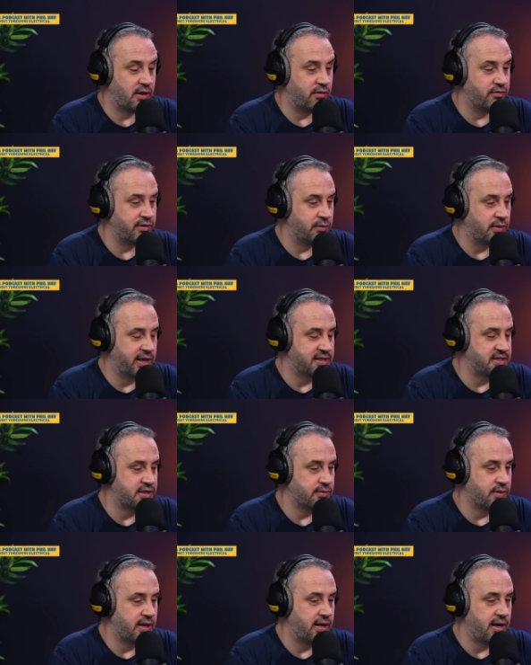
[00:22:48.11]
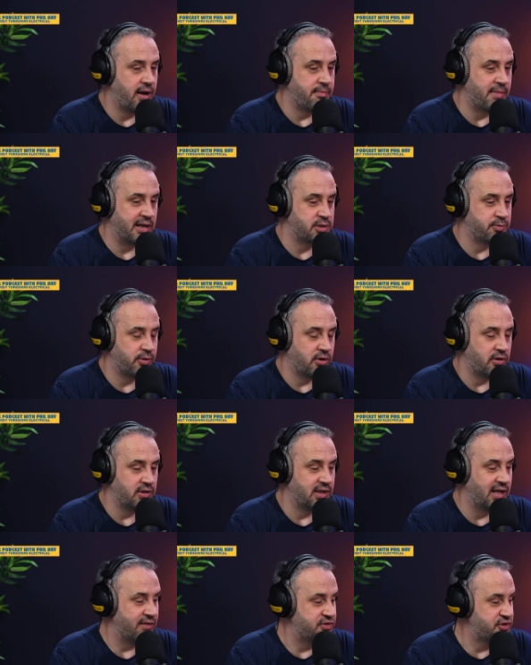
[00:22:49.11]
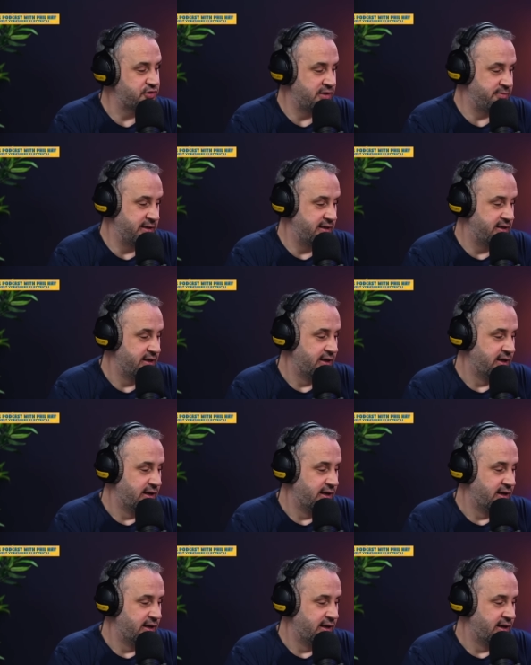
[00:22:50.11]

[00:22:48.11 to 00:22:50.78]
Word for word: Hopefully, we'll get to do a, a match ball live streaming